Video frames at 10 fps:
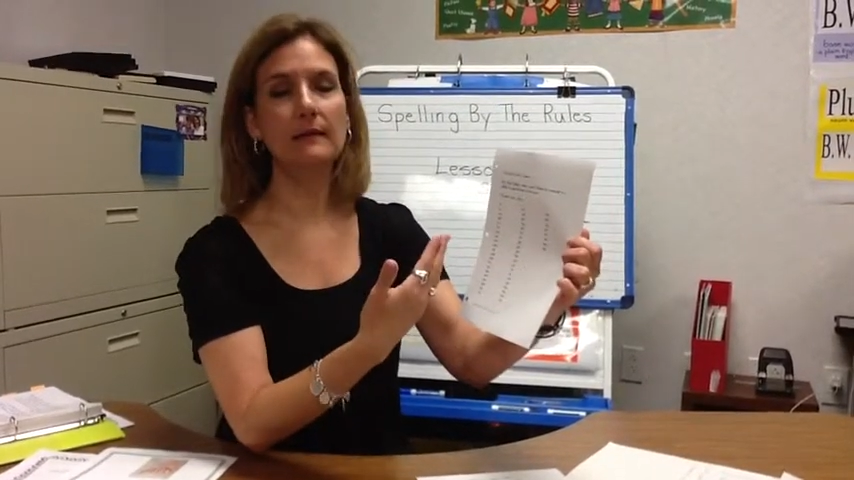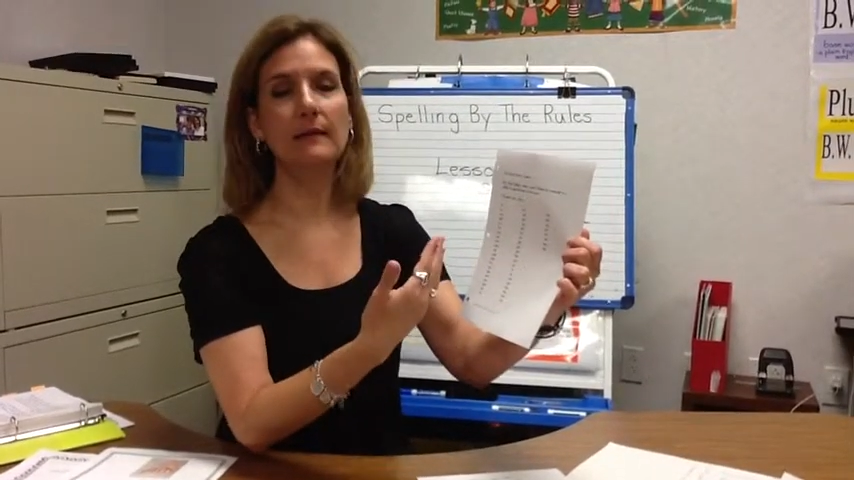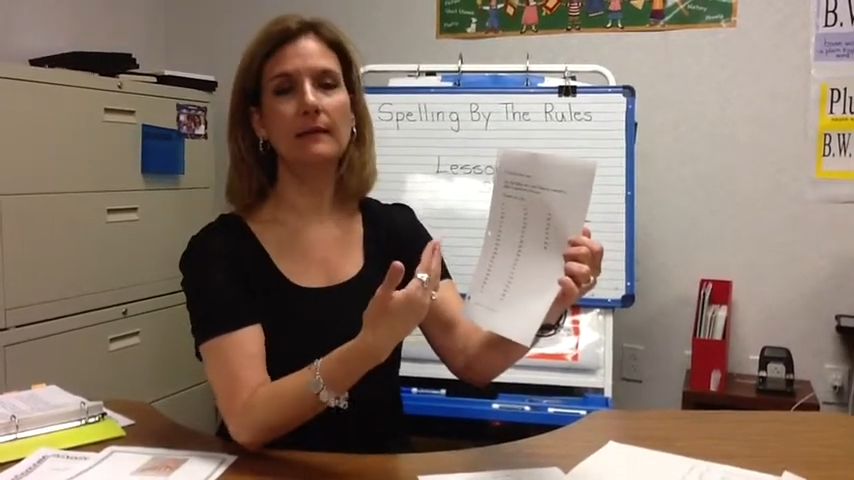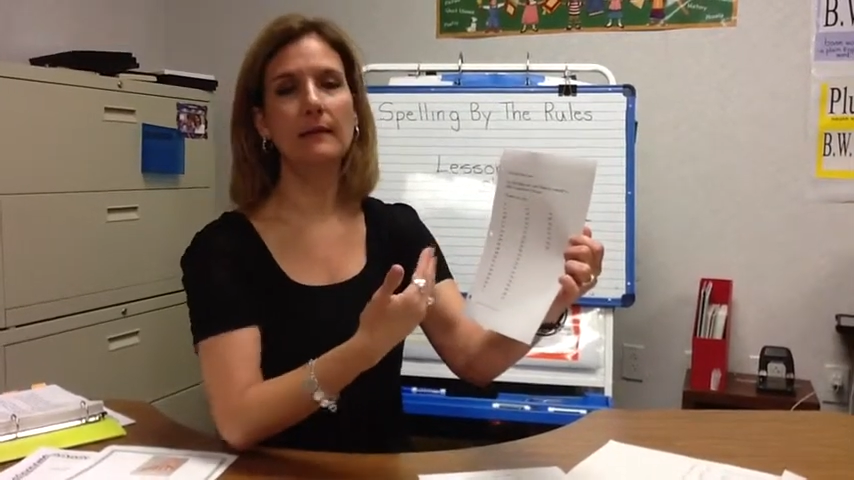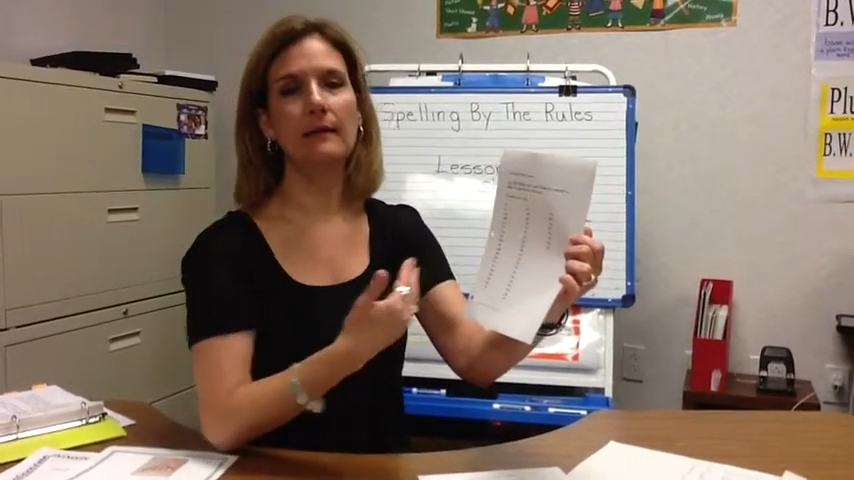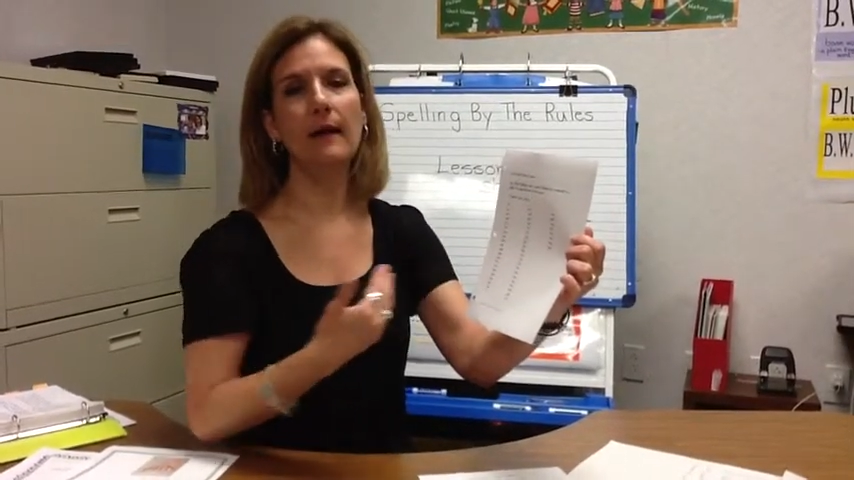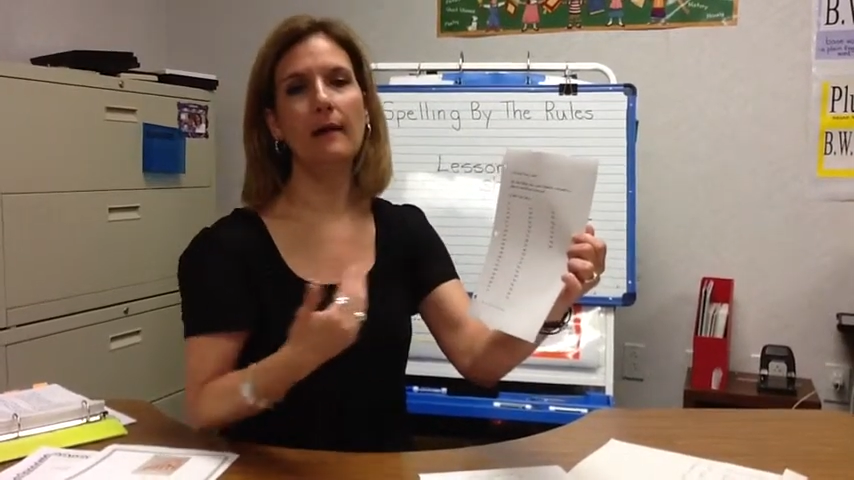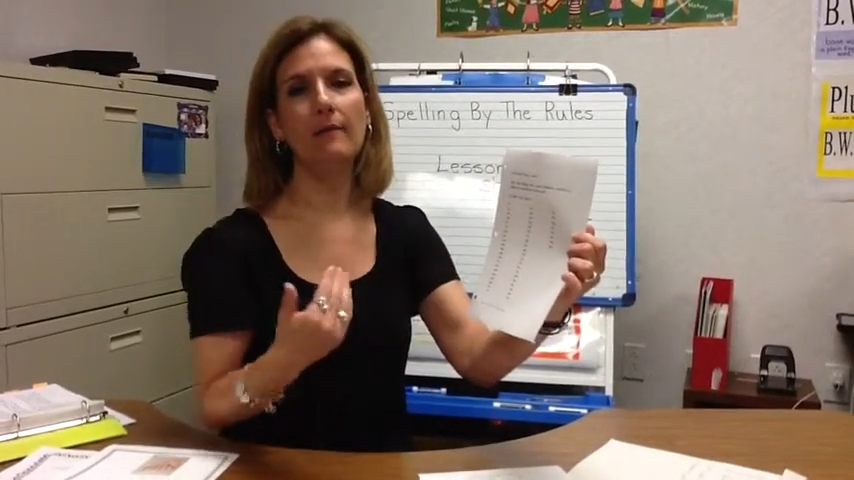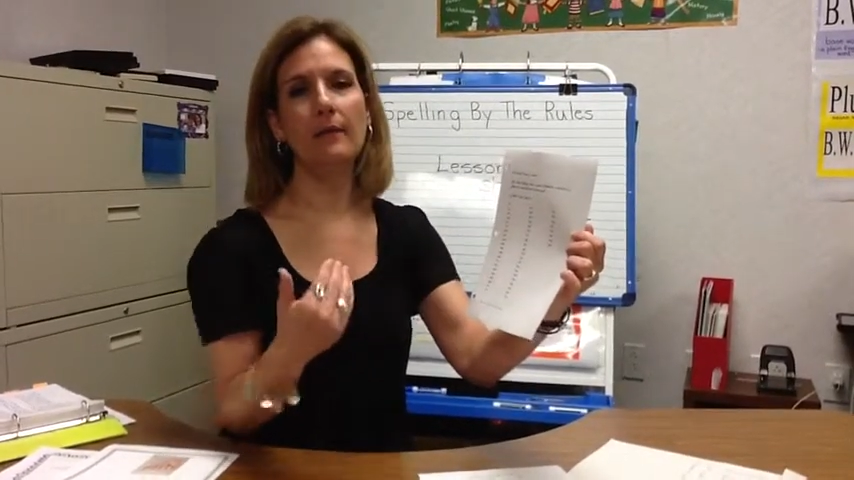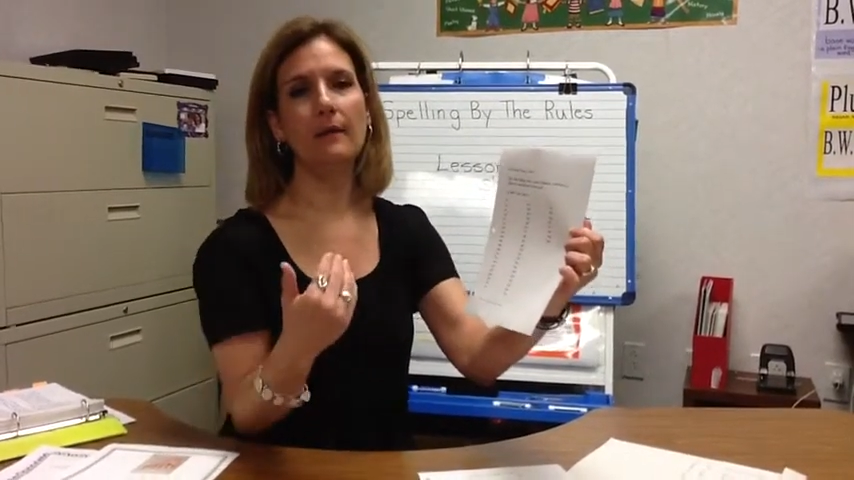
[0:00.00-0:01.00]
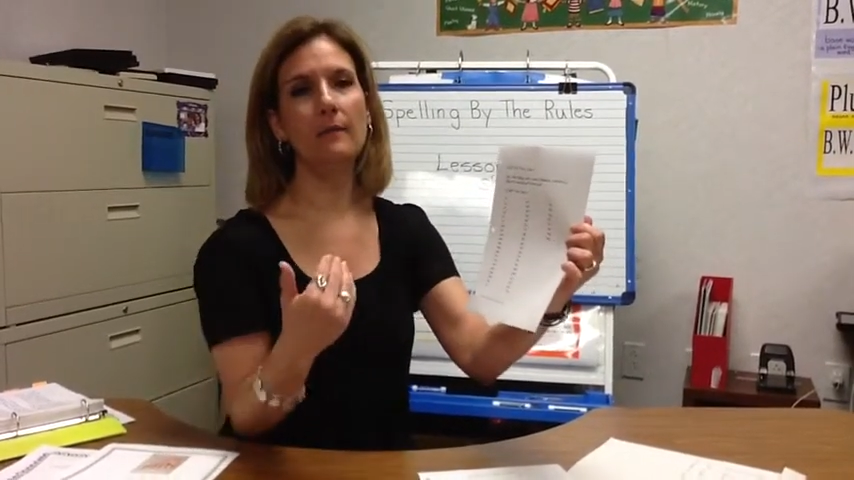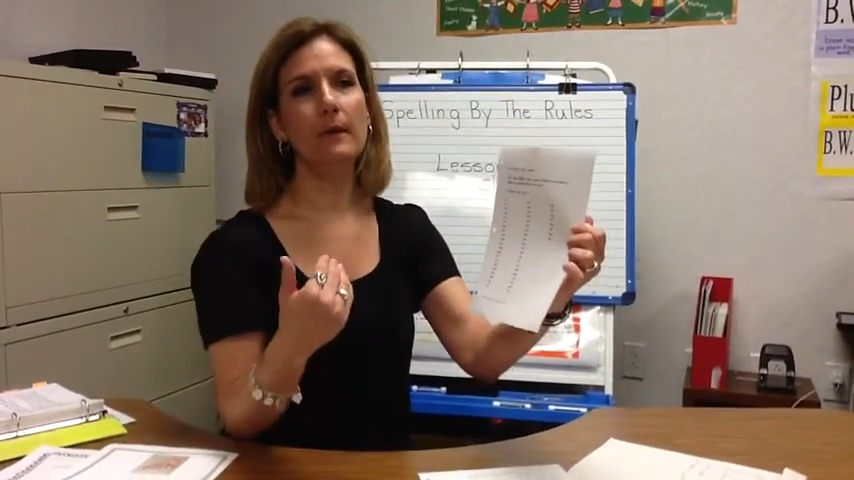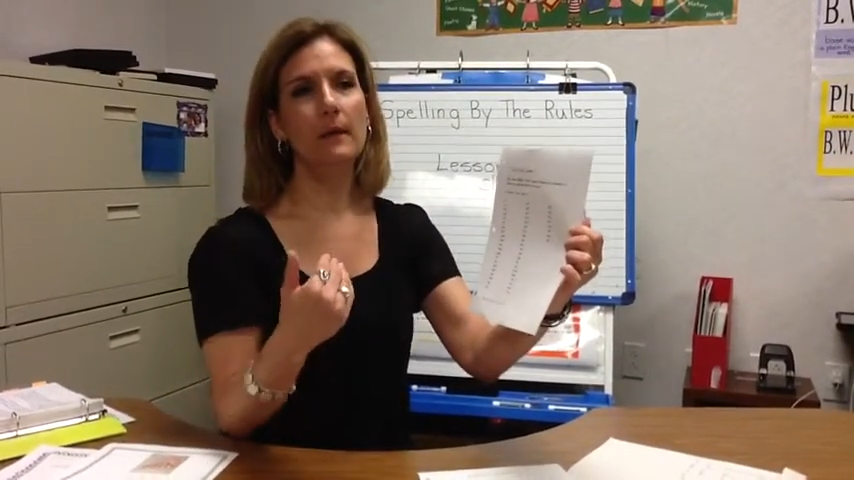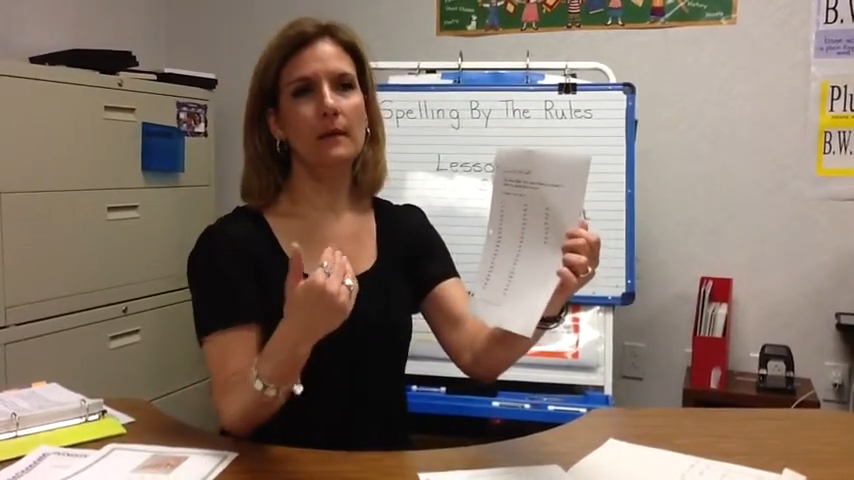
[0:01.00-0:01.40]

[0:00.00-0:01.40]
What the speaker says: it and have them